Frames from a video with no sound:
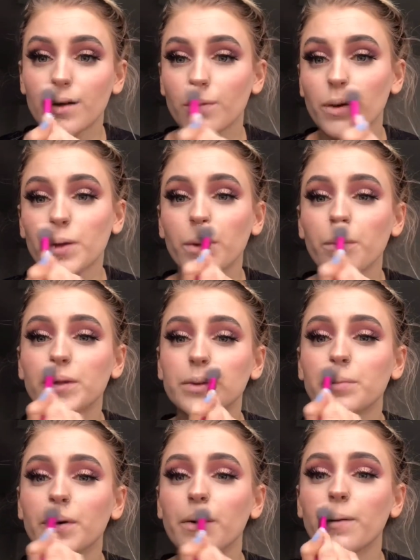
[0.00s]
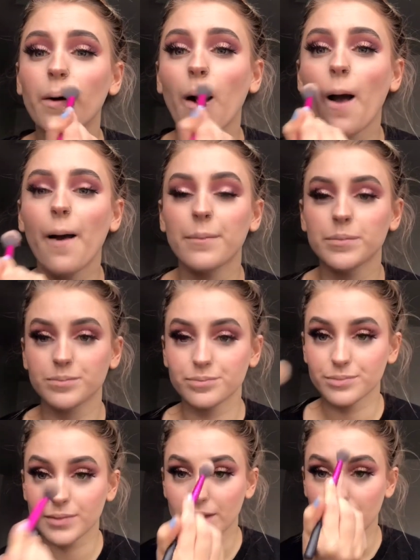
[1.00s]
my cupid's bow,
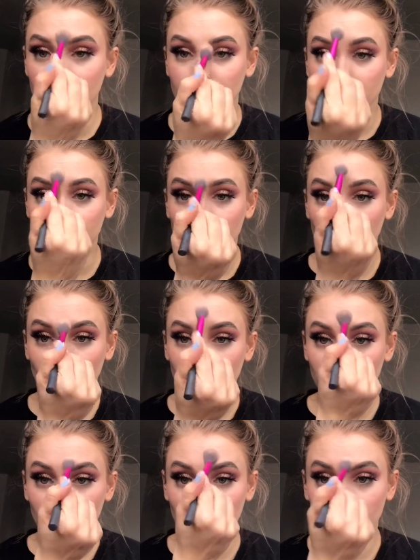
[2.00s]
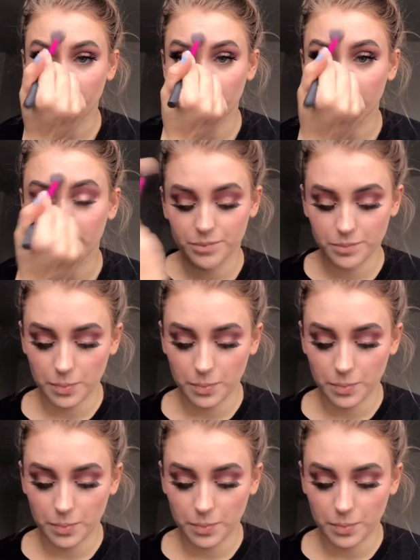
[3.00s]
and just a little bit on my forehead.